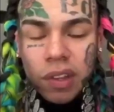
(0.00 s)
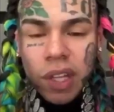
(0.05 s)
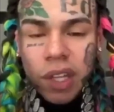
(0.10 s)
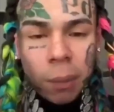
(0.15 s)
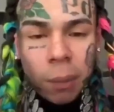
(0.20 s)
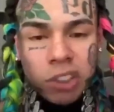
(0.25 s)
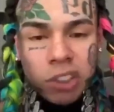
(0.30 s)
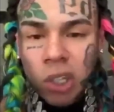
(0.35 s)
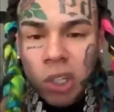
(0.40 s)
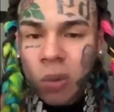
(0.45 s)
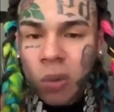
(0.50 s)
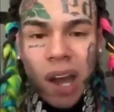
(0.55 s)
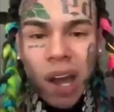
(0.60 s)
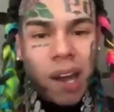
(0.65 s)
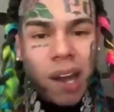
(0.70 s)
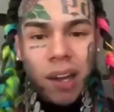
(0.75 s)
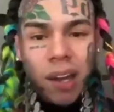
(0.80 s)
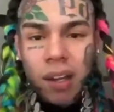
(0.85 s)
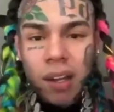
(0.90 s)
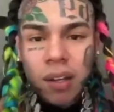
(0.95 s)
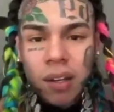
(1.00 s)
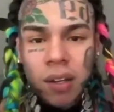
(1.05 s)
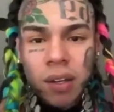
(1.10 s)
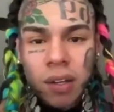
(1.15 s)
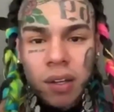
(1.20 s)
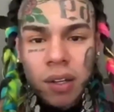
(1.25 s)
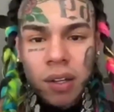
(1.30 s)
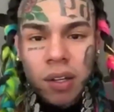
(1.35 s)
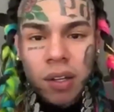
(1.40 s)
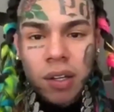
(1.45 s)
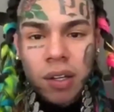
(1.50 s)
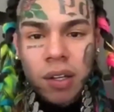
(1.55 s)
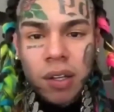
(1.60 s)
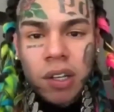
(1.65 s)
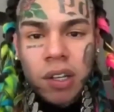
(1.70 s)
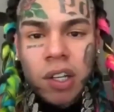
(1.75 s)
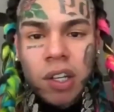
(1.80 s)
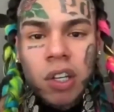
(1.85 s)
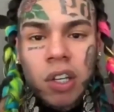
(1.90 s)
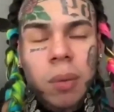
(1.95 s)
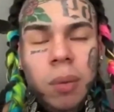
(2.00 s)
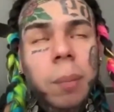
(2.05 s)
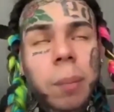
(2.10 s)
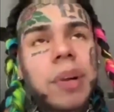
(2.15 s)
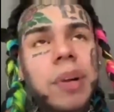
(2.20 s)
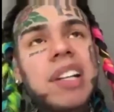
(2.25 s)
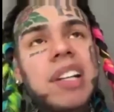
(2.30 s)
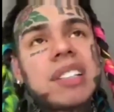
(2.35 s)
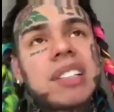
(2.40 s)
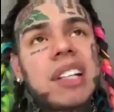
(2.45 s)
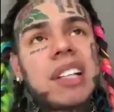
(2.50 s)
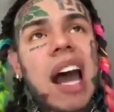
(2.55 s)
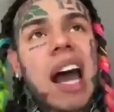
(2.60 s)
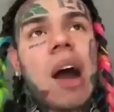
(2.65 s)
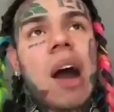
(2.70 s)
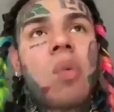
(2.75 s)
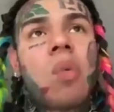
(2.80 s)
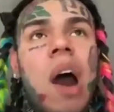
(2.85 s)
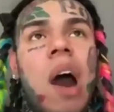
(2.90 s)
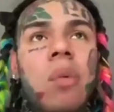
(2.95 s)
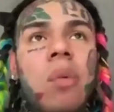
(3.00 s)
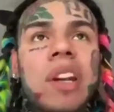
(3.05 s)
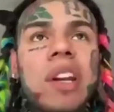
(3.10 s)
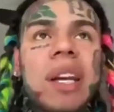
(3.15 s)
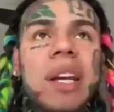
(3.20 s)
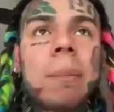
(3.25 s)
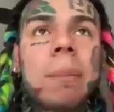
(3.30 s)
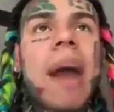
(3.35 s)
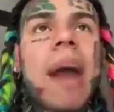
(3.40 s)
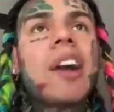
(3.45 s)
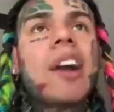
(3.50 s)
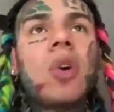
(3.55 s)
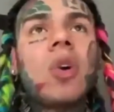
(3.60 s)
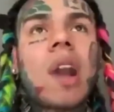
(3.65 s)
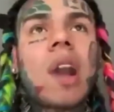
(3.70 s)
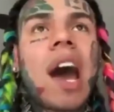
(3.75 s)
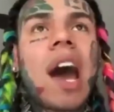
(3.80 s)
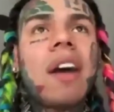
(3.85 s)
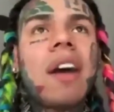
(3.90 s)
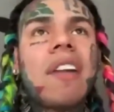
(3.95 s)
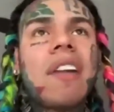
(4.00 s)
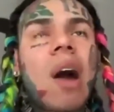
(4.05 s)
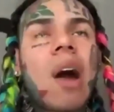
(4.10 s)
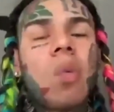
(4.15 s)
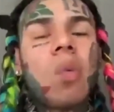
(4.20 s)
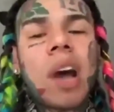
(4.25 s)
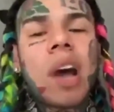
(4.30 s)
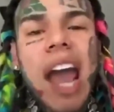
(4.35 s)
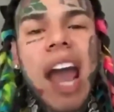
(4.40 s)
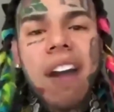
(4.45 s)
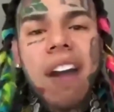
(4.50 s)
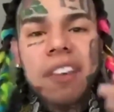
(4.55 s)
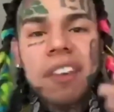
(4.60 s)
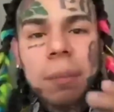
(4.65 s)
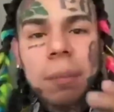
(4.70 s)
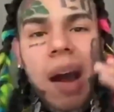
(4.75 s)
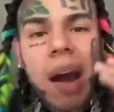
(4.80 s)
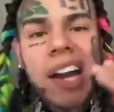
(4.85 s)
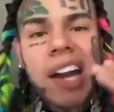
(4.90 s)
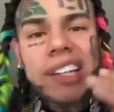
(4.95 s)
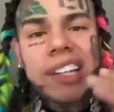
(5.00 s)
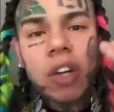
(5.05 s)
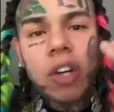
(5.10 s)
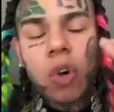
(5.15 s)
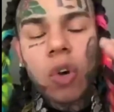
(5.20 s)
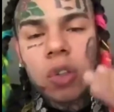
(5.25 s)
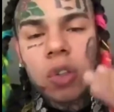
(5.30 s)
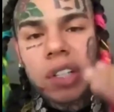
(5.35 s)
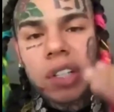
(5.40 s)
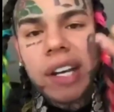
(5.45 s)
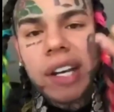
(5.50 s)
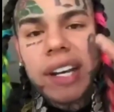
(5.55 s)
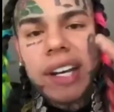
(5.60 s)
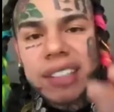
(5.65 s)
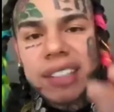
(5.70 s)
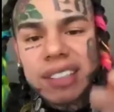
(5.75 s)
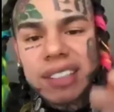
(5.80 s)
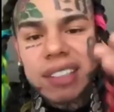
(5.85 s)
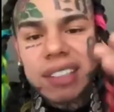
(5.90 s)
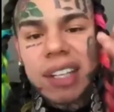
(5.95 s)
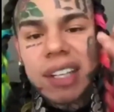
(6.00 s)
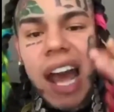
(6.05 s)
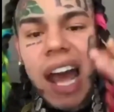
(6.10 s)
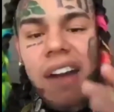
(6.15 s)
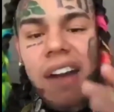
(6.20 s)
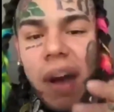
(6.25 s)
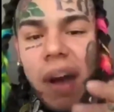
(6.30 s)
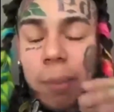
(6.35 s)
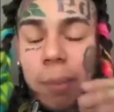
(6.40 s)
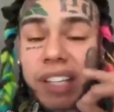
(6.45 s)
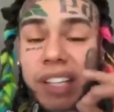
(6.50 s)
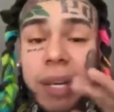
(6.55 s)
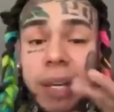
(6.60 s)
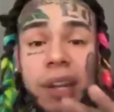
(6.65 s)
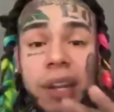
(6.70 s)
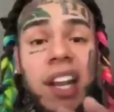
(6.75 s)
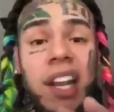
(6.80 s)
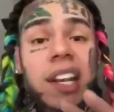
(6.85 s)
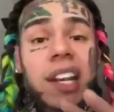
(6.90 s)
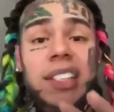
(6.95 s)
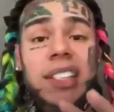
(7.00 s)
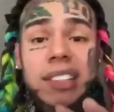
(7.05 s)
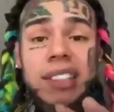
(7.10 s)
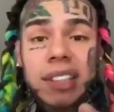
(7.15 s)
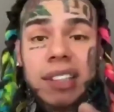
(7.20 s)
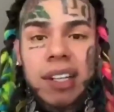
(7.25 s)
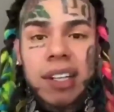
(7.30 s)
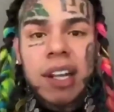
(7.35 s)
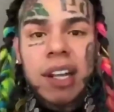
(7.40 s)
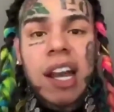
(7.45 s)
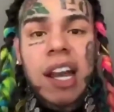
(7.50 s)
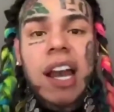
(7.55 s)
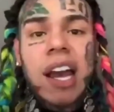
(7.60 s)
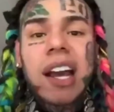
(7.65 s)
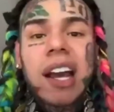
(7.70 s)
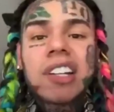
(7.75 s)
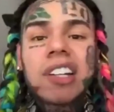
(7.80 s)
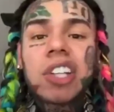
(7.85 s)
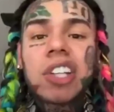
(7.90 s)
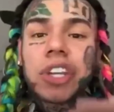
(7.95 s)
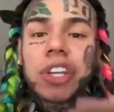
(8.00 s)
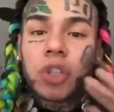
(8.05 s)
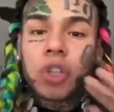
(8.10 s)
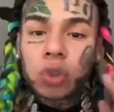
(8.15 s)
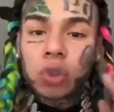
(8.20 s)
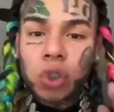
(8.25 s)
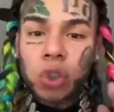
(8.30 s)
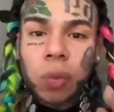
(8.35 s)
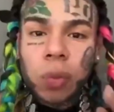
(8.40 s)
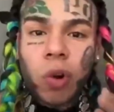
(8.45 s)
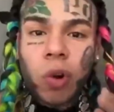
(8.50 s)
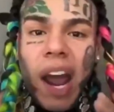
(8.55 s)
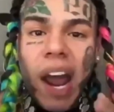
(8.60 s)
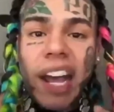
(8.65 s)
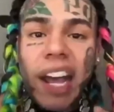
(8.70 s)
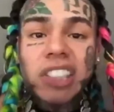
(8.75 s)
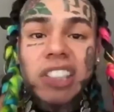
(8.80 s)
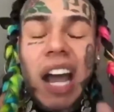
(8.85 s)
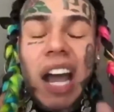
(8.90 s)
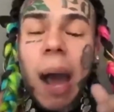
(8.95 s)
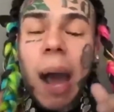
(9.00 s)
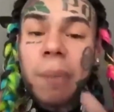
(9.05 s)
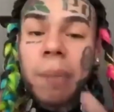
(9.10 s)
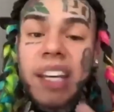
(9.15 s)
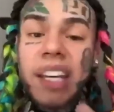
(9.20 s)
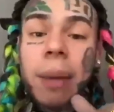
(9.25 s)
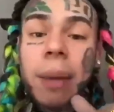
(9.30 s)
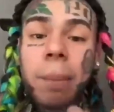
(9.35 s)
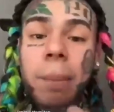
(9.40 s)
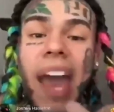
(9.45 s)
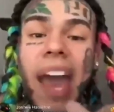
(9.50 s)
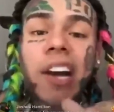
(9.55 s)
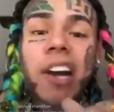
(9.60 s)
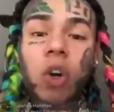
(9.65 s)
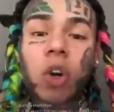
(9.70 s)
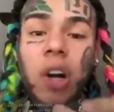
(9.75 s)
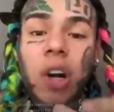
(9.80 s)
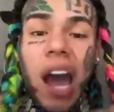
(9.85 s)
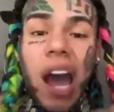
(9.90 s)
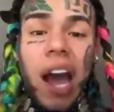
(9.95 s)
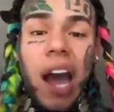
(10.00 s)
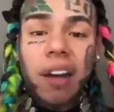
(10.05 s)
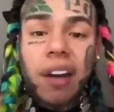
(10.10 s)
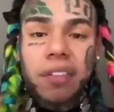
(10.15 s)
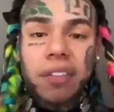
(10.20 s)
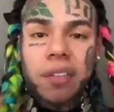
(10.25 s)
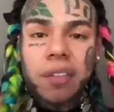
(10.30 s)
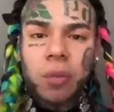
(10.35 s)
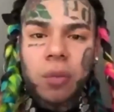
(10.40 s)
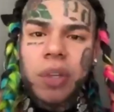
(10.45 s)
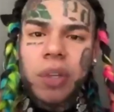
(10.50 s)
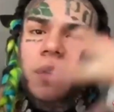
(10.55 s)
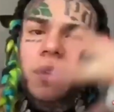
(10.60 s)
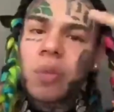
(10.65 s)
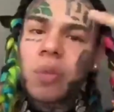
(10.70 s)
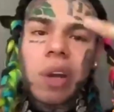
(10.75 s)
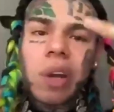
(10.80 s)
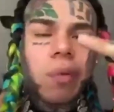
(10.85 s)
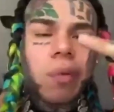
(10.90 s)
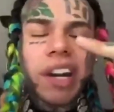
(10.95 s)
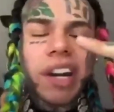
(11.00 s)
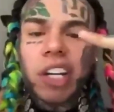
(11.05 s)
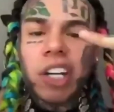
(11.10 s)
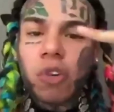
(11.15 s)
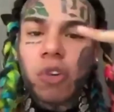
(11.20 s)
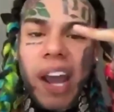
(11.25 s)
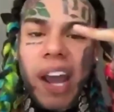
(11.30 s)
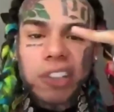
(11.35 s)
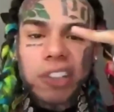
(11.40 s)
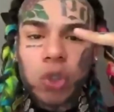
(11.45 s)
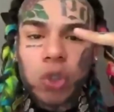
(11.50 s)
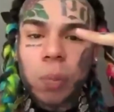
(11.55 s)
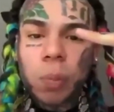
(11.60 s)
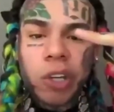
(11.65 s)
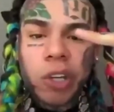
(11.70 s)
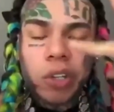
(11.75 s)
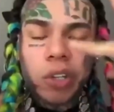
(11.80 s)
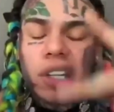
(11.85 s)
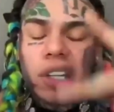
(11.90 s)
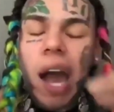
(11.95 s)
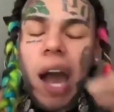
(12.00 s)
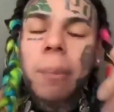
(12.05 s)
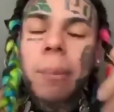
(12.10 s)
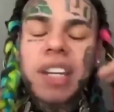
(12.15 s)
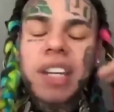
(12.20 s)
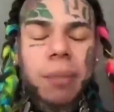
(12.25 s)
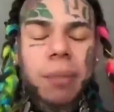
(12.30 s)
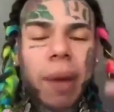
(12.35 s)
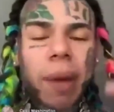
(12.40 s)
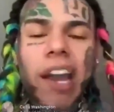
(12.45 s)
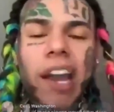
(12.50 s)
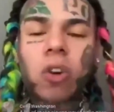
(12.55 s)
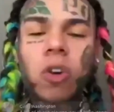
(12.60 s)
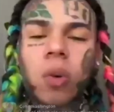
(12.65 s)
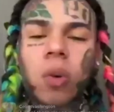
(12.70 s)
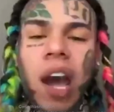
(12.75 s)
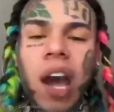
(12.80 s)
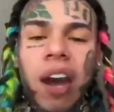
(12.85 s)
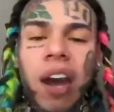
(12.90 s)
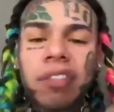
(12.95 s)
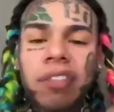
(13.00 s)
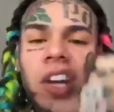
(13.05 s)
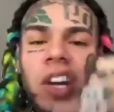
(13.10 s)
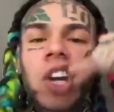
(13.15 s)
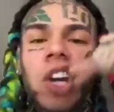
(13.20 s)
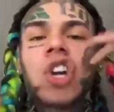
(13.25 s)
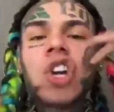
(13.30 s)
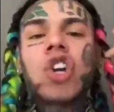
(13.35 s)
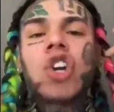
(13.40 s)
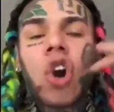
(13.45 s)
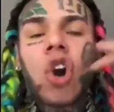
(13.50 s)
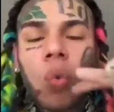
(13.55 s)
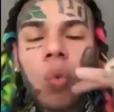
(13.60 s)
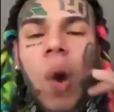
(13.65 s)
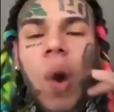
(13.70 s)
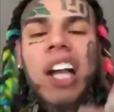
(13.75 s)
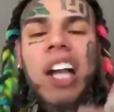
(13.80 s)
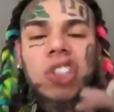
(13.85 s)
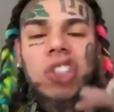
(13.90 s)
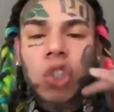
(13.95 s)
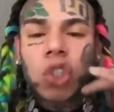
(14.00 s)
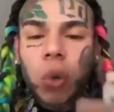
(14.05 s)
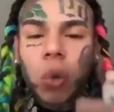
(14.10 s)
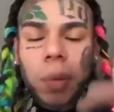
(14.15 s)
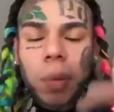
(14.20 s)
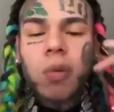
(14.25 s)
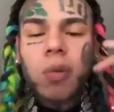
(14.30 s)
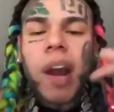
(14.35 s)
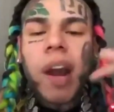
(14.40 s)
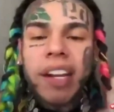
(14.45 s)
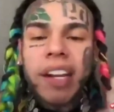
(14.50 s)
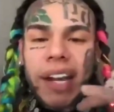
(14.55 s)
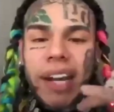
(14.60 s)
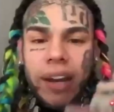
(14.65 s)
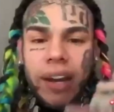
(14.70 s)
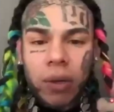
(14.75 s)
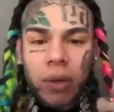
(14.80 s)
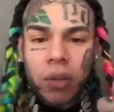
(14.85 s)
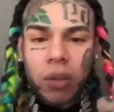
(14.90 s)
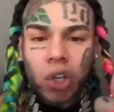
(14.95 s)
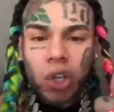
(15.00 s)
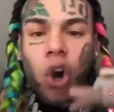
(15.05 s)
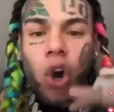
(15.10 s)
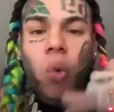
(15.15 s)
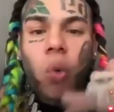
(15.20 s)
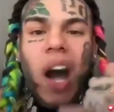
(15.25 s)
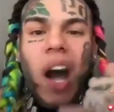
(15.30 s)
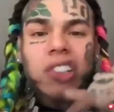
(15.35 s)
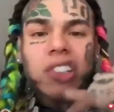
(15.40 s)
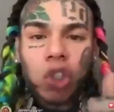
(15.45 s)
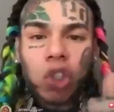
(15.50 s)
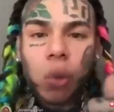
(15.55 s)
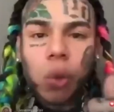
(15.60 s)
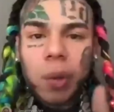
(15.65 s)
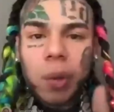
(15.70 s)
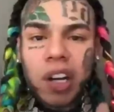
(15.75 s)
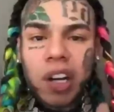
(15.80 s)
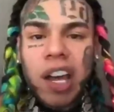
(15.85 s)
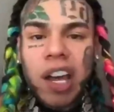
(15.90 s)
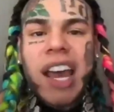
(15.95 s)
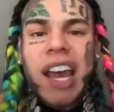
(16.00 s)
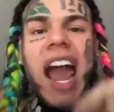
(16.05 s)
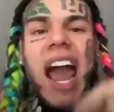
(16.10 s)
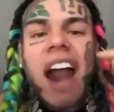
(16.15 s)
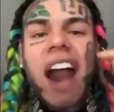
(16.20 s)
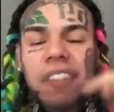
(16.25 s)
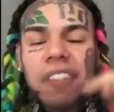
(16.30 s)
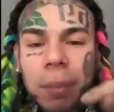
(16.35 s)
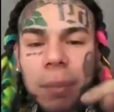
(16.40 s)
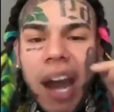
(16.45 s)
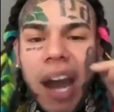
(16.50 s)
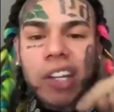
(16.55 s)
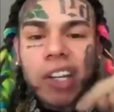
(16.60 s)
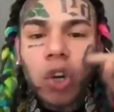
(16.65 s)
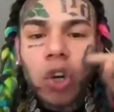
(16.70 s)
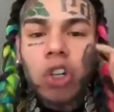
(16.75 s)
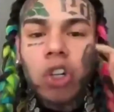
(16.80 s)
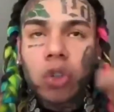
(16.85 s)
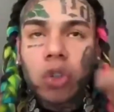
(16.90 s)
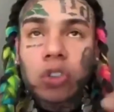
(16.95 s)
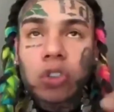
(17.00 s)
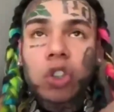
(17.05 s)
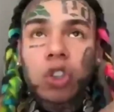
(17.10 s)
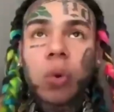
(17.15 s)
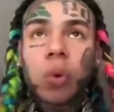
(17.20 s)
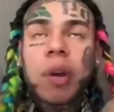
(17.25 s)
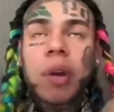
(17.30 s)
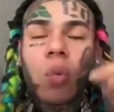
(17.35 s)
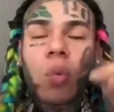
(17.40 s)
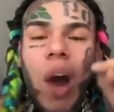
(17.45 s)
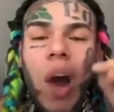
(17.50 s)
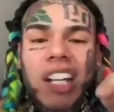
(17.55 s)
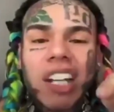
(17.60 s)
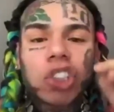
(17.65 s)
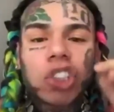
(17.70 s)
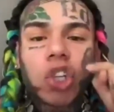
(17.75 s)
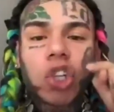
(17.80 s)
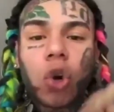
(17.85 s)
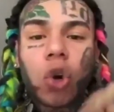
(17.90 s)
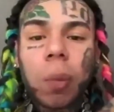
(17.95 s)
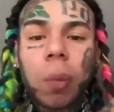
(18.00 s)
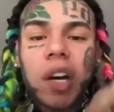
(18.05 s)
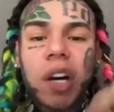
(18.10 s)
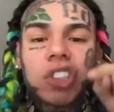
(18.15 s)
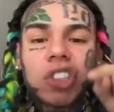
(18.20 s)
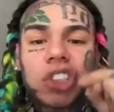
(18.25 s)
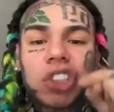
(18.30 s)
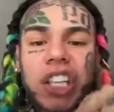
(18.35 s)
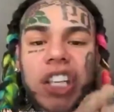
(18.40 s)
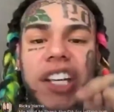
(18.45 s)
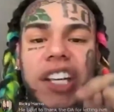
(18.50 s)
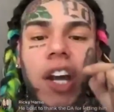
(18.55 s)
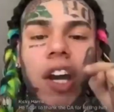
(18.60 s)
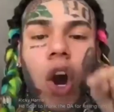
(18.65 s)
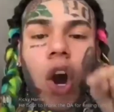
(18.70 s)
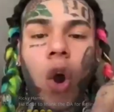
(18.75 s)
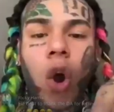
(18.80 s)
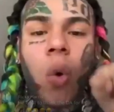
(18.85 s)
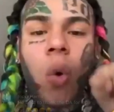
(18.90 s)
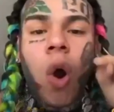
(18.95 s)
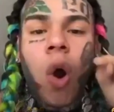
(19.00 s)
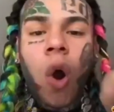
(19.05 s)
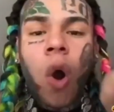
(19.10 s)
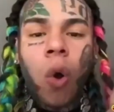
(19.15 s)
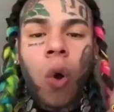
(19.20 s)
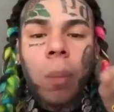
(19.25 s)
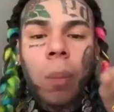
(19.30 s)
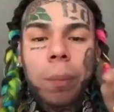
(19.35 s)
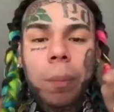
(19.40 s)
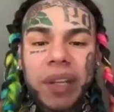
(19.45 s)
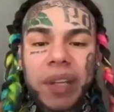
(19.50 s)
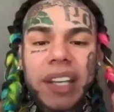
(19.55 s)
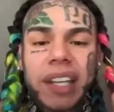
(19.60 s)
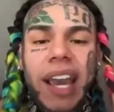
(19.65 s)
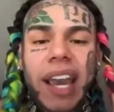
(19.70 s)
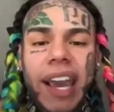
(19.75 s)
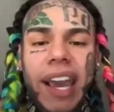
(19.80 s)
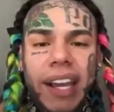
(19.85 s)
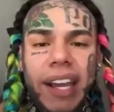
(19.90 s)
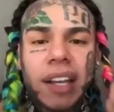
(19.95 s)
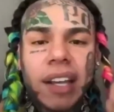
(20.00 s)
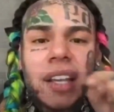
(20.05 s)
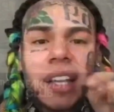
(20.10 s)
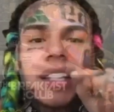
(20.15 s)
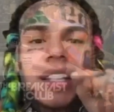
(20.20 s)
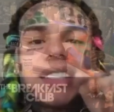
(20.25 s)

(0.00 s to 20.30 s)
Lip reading: Numbers don't lie. But listen, I want to get back on live. I want everybody on this live. The YouTube crash. I'm going to get back on live. We already cracked 2 million. I'm going to get back on live. Go watch Gooba right now. Go watch Gooba. Everybody go on YouTube and watch Gooba. G-O-O-B-A